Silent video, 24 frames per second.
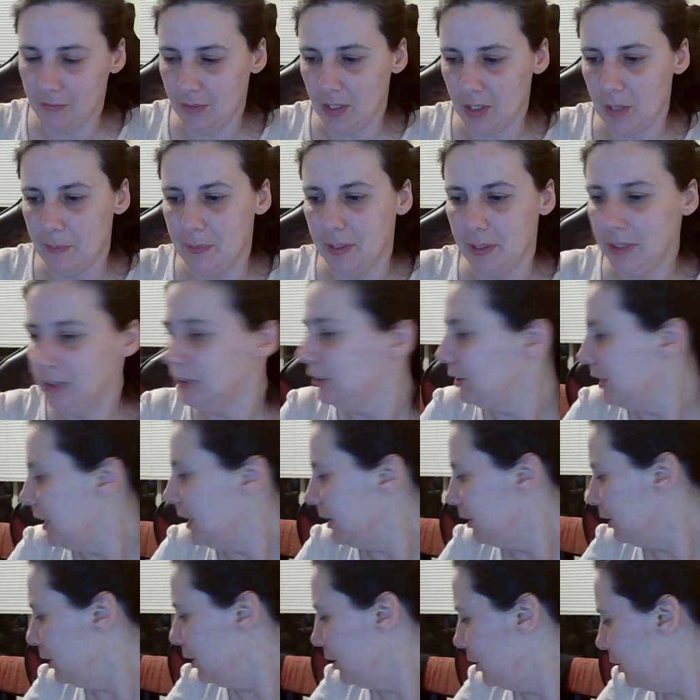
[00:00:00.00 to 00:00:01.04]
But it's
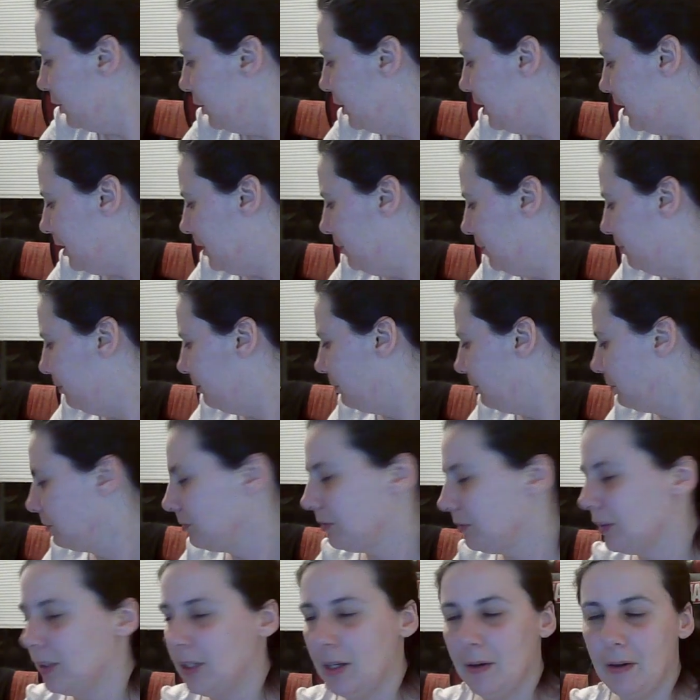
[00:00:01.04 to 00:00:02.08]
actually good.
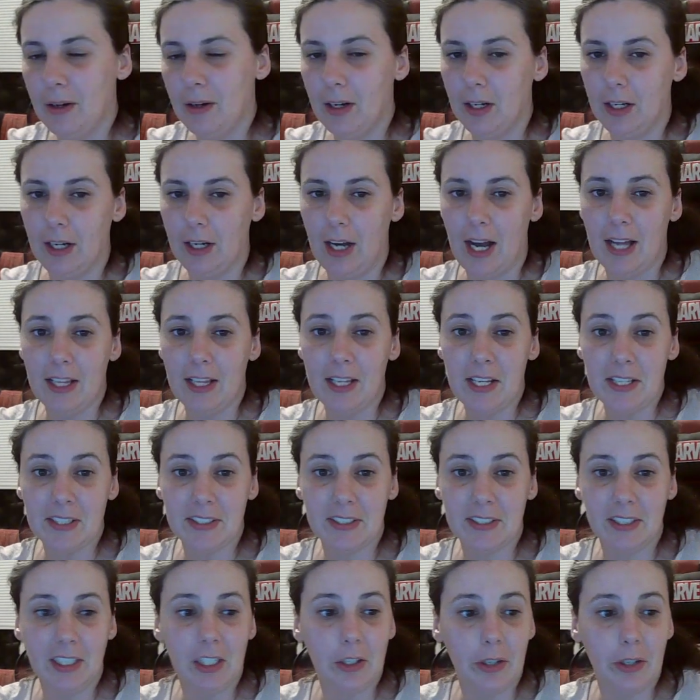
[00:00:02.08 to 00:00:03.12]
I like
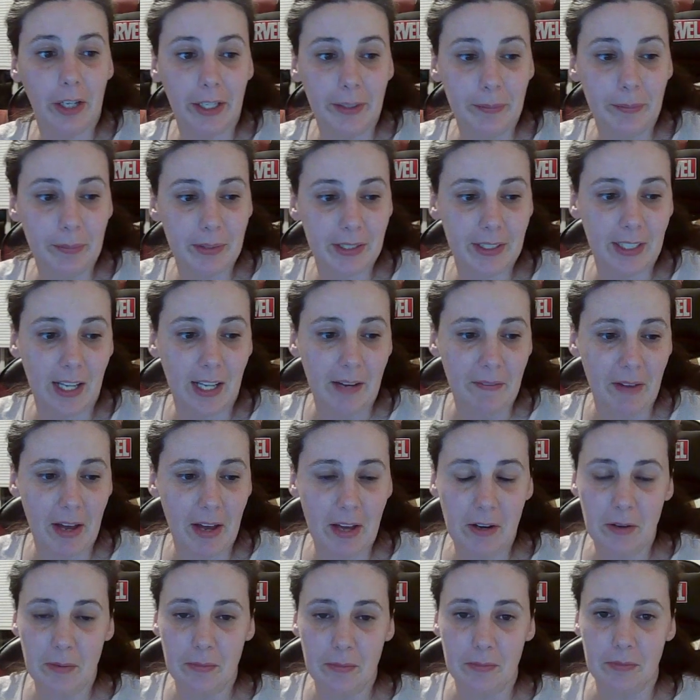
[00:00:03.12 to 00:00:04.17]
sea grapes. I've had
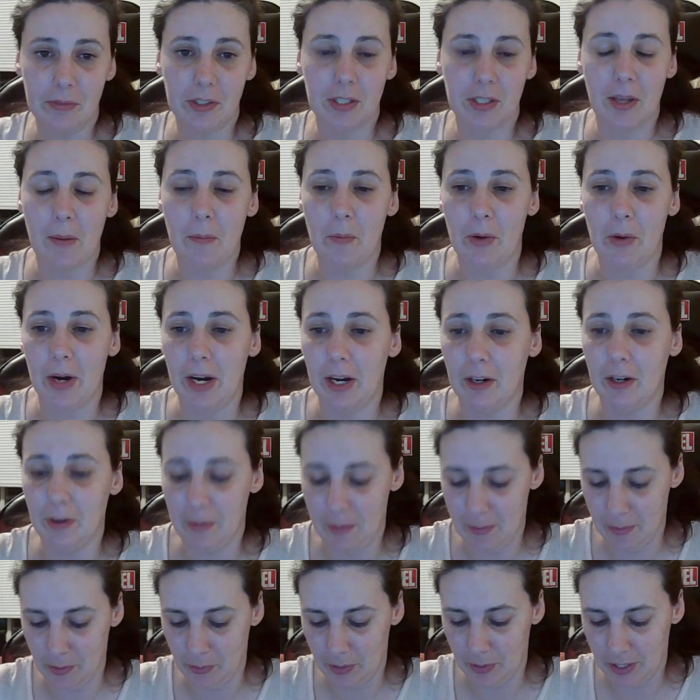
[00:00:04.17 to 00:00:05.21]
them somewhere. I don't
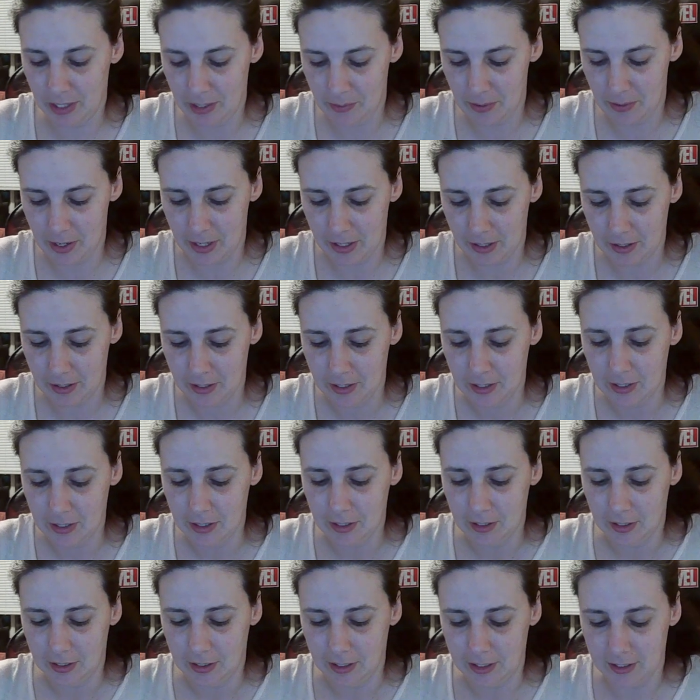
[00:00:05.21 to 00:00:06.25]
remember where they were.
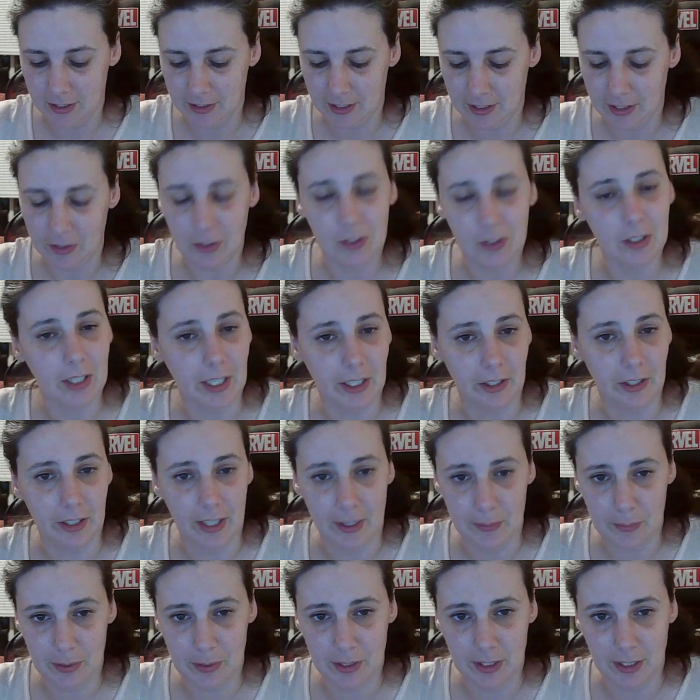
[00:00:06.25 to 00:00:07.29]
They look like
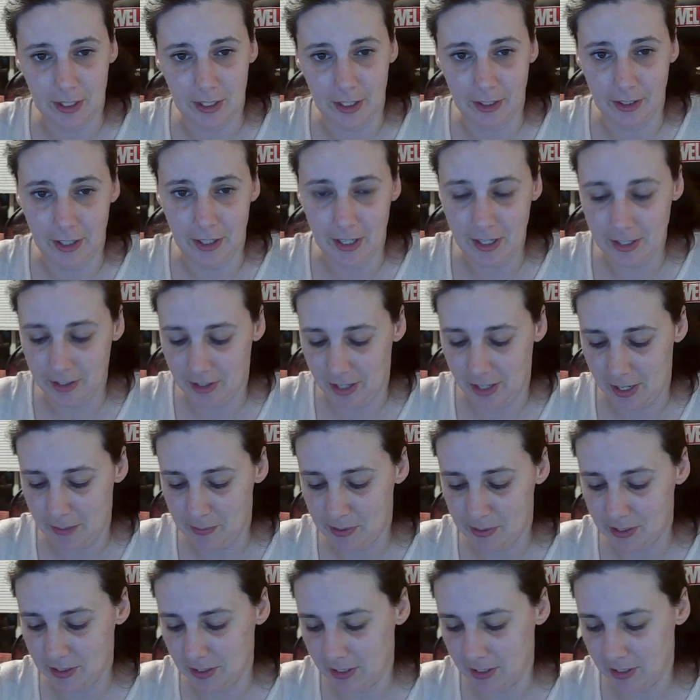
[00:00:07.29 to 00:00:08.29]
grapes. They're not grapes.